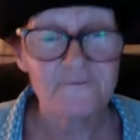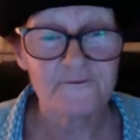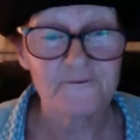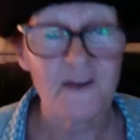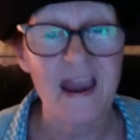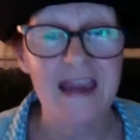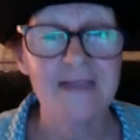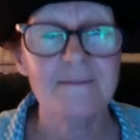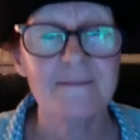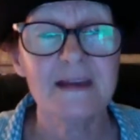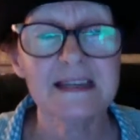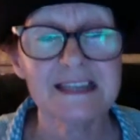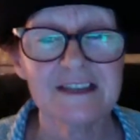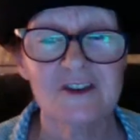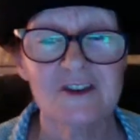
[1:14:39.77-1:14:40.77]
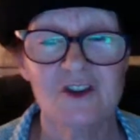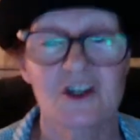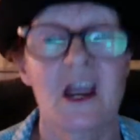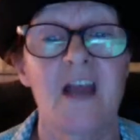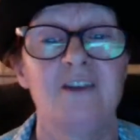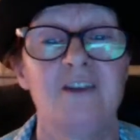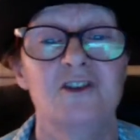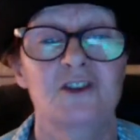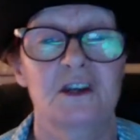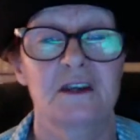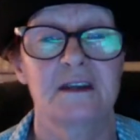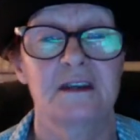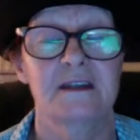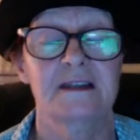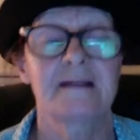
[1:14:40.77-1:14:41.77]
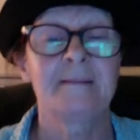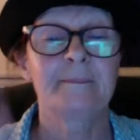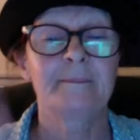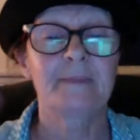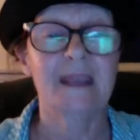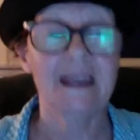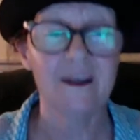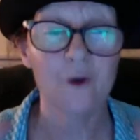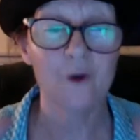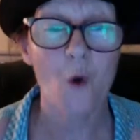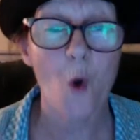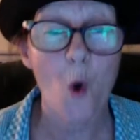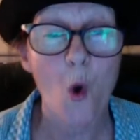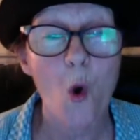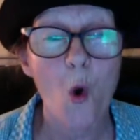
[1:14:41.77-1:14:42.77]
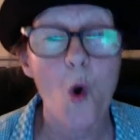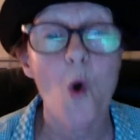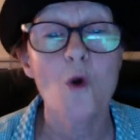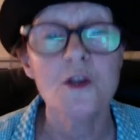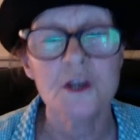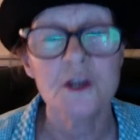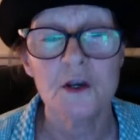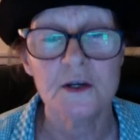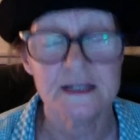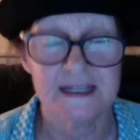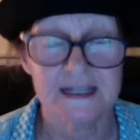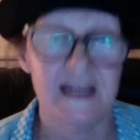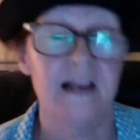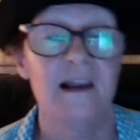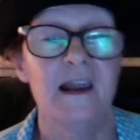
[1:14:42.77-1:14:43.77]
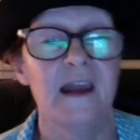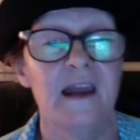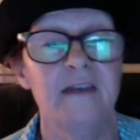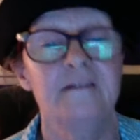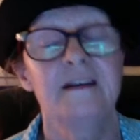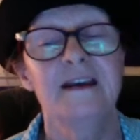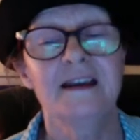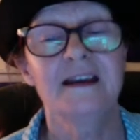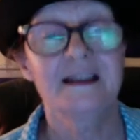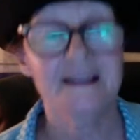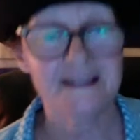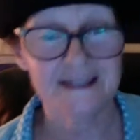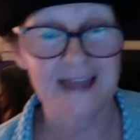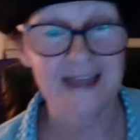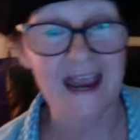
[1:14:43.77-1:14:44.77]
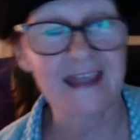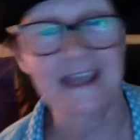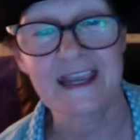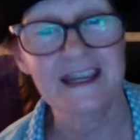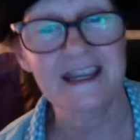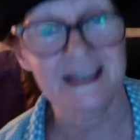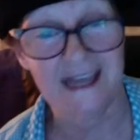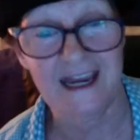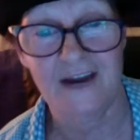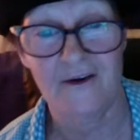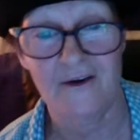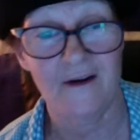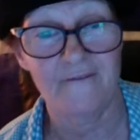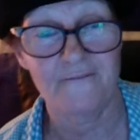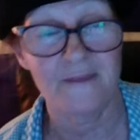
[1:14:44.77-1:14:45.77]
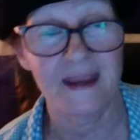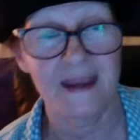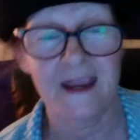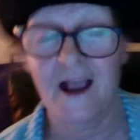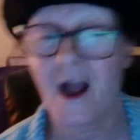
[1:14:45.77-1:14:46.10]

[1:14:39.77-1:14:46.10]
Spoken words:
famous judges in all New Zealand taking care of me.